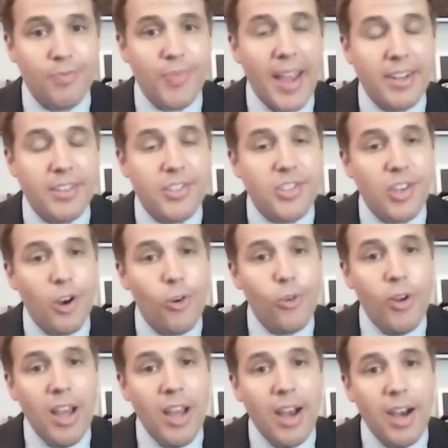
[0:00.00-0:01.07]
And so
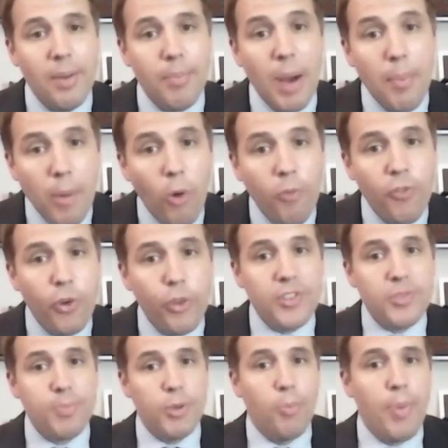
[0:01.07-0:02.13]
I'm hopeful this
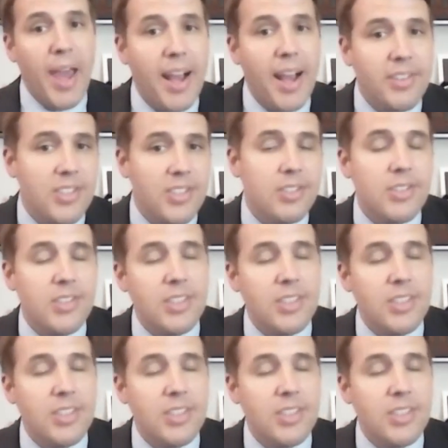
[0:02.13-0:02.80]
bill passes.